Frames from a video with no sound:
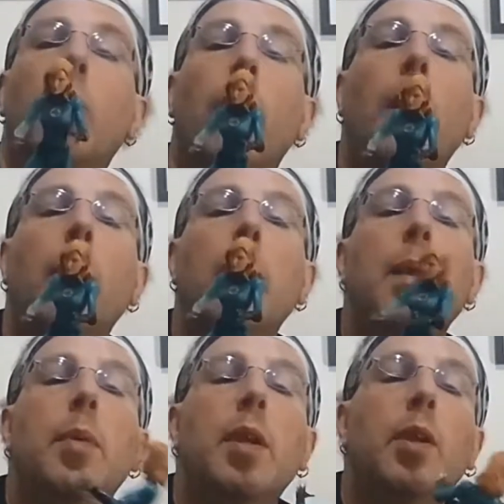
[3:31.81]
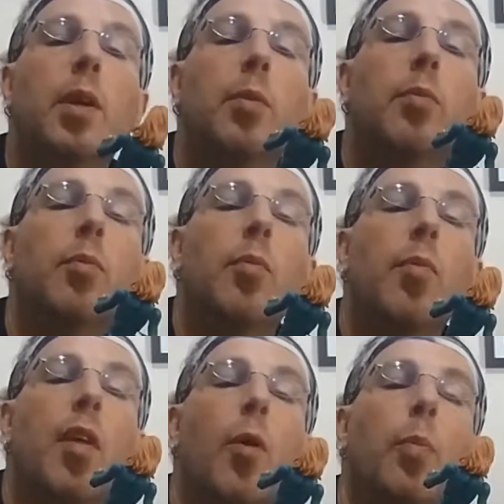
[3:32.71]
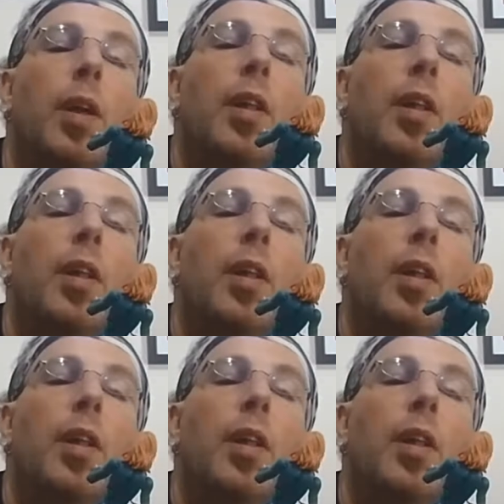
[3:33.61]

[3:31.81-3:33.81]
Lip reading: but maybe there'll be